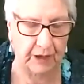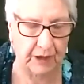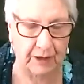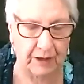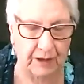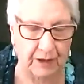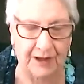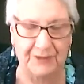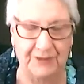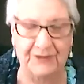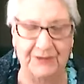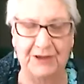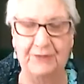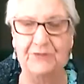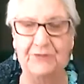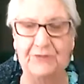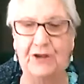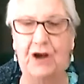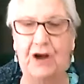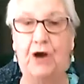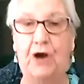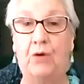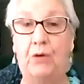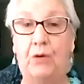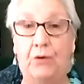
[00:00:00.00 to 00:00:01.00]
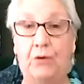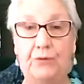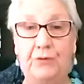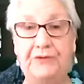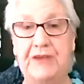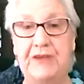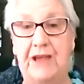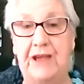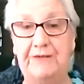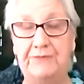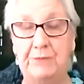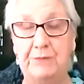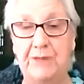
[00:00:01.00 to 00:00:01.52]
all the
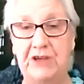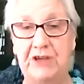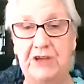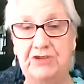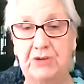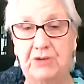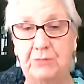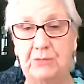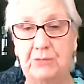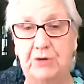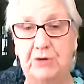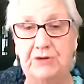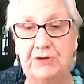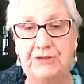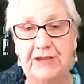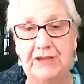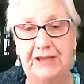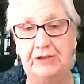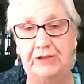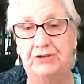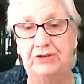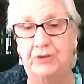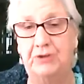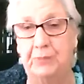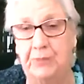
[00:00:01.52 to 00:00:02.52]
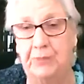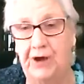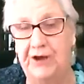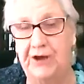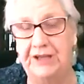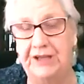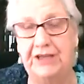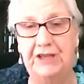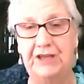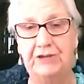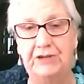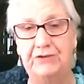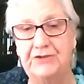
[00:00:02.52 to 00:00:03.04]
affirmation book, Heal Your Body,
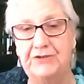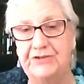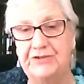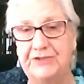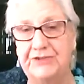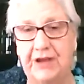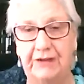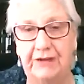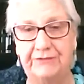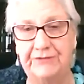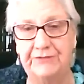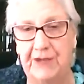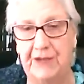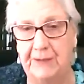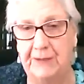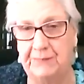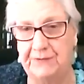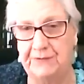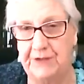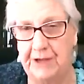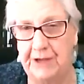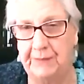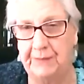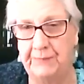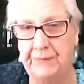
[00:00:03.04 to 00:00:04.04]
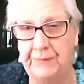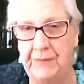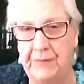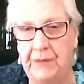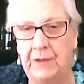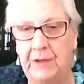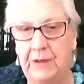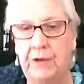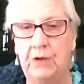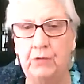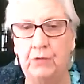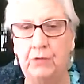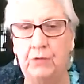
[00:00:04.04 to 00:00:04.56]
Heal Yourself type thing.
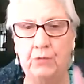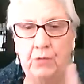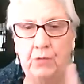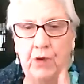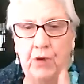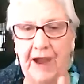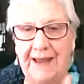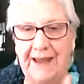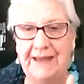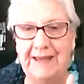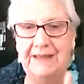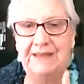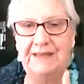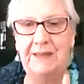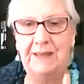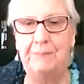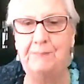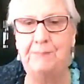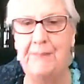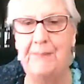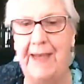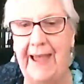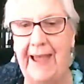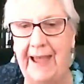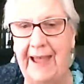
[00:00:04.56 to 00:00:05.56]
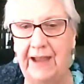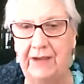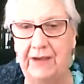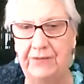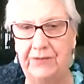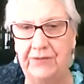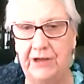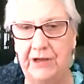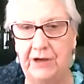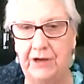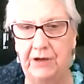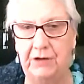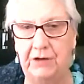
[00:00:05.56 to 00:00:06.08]
Right at the back
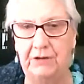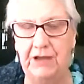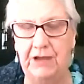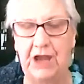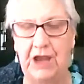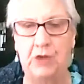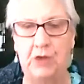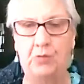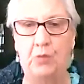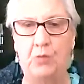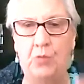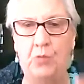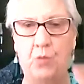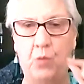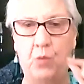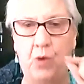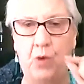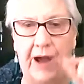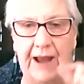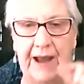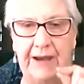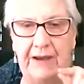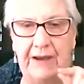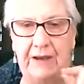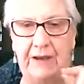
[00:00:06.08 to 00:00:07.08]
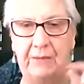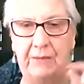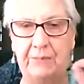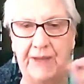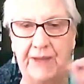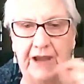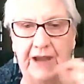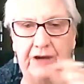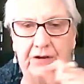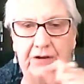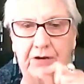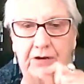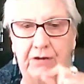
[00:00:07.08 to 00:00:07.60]
there, in one
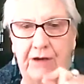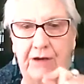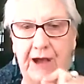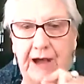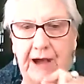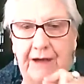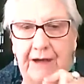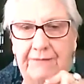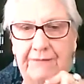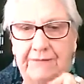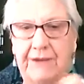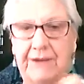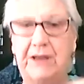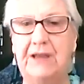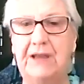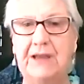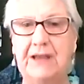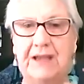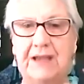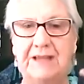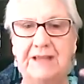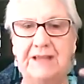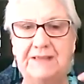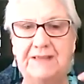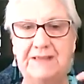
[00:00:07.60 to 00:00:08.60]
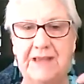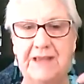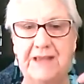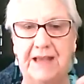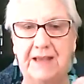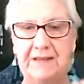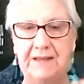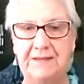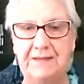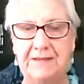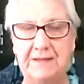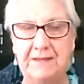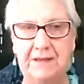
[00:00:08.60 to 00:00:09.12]
paragraph, it
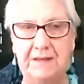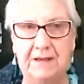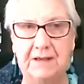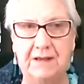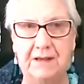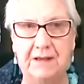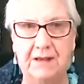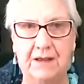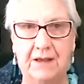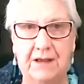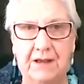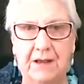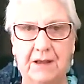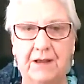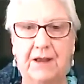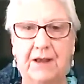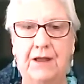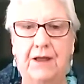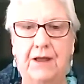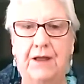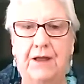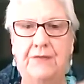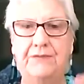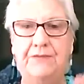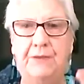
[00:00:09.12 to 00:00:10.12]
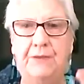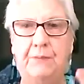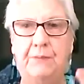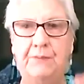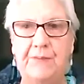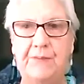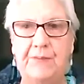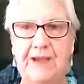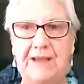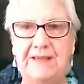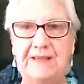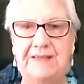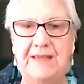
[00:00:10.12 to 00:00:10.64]
says, the
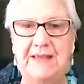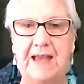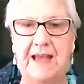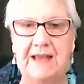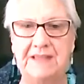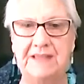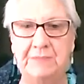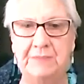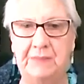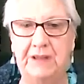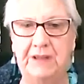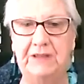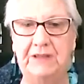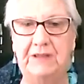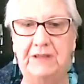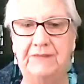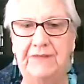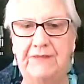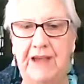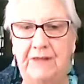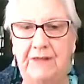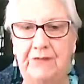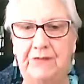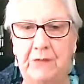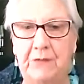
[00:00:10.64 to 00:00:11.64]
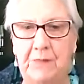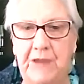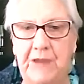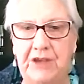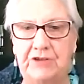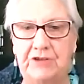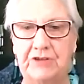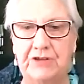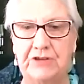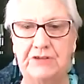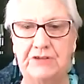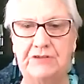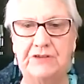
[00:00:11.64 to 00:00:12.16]
best aspect of
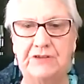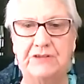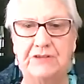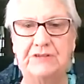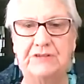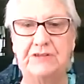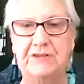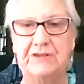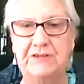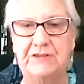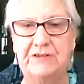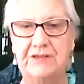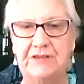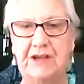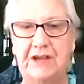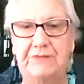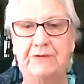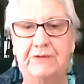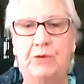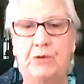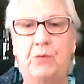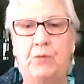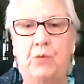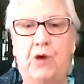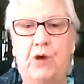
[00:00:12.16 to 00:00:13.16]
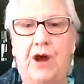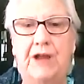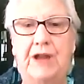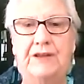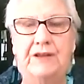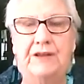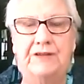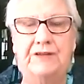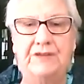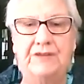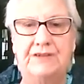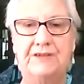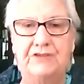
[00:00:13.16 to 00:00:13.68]
affirmations is to discover what
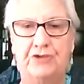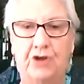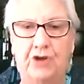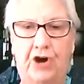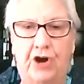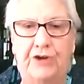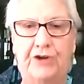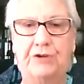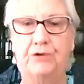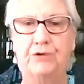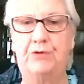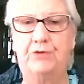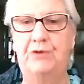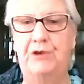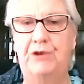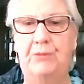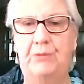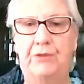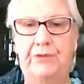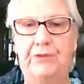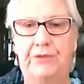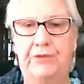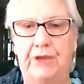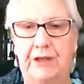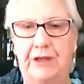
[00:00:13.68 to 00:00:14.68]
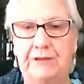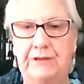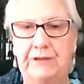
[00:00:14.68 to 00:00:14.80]
does not agree with it.